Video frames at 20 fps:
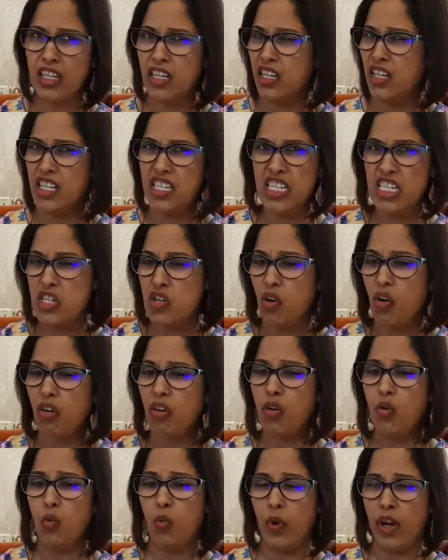It didn't augur
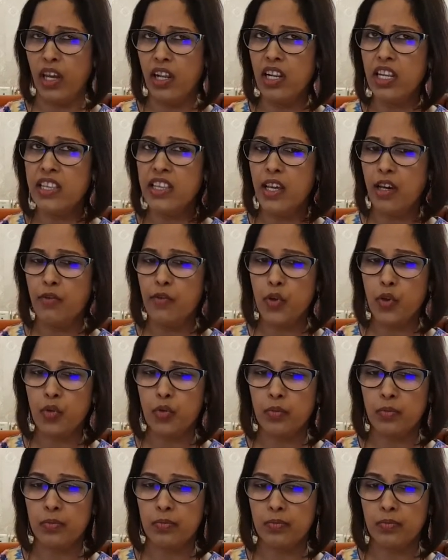well in their view.
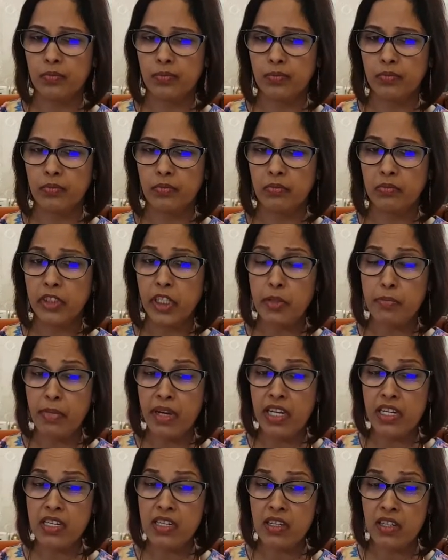It
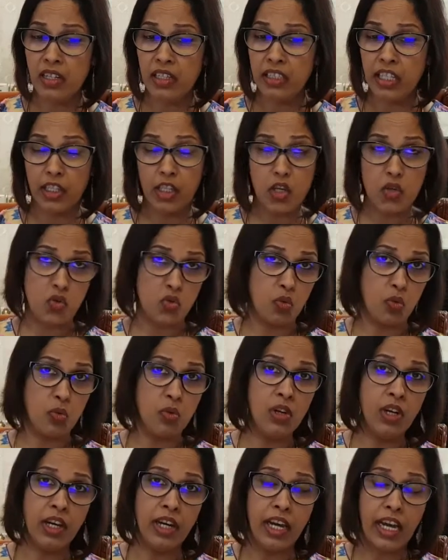meant that the soul
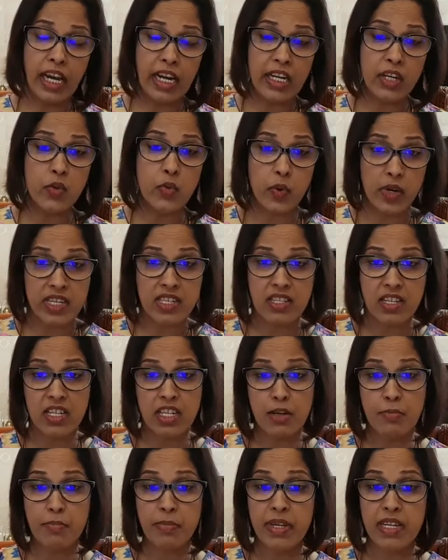hadn't rested
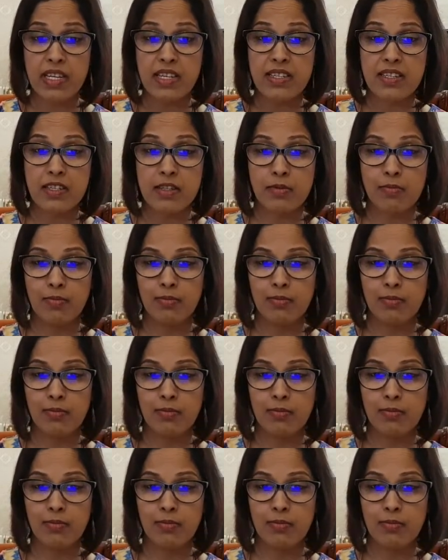in peace.